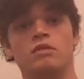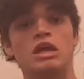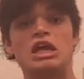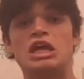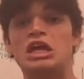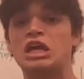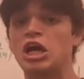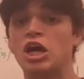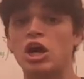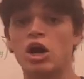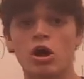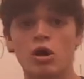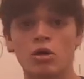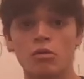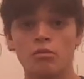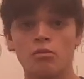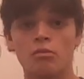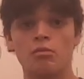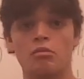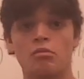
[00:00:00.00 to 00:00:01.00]

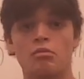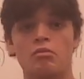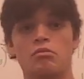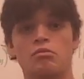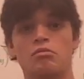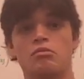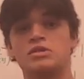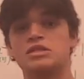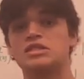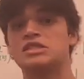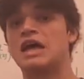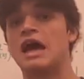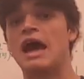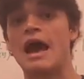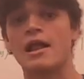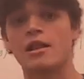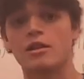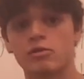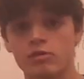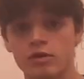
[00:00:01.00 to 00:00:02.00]
income,
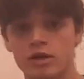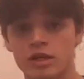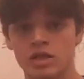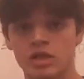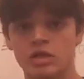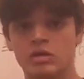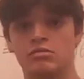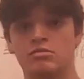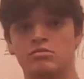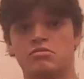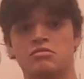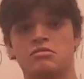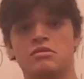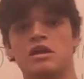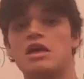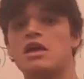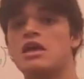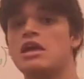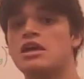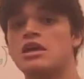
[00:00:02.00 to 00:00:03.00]
salary,
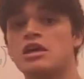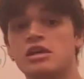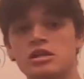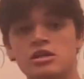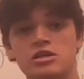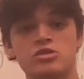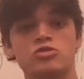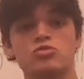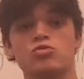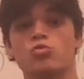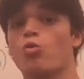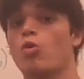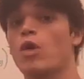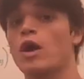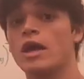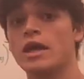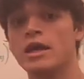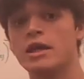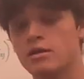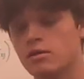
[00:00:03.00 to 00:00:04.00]
age,
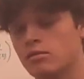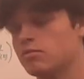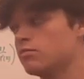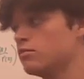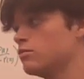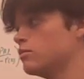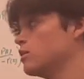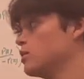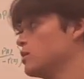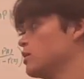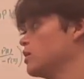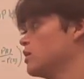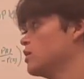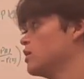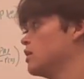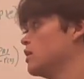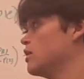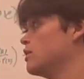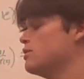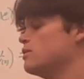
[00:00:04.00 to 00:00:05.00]
weight.
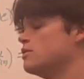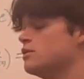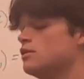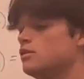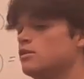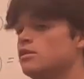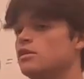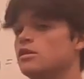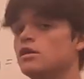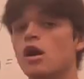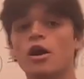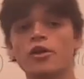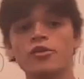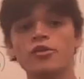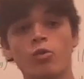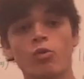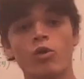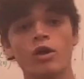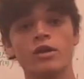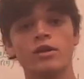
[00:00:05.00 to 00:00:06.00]
The other
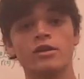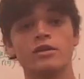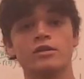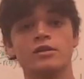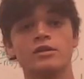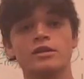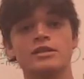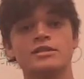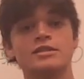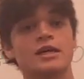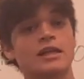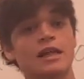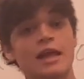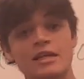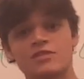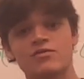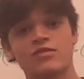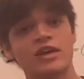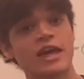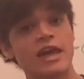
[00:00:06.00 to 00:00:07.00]
one is a
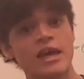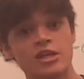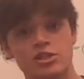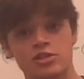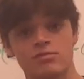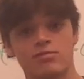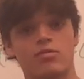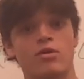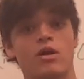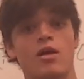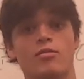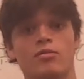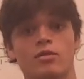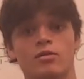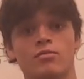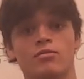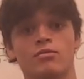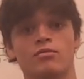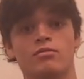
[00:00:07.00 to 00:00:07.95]
classification problem.